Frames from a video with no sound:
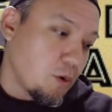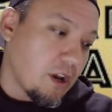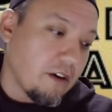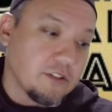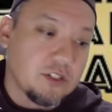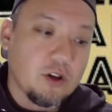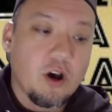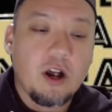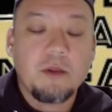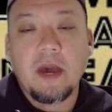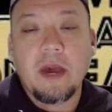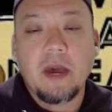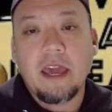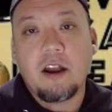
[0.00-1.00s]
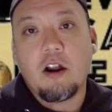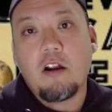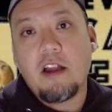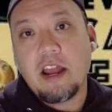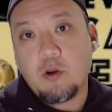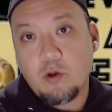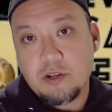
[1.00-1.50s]
what I was taught in my
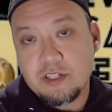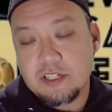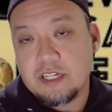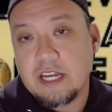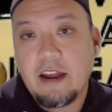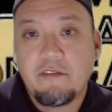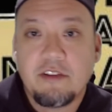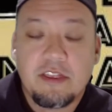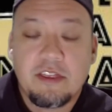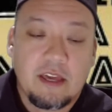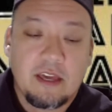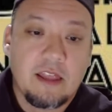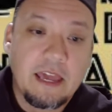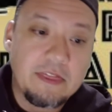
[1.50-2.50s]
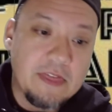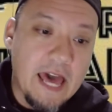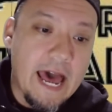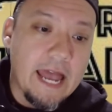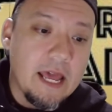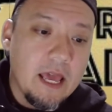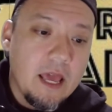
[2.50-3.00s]
NRA courses and everything like
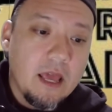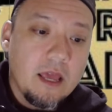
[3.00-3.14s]
that,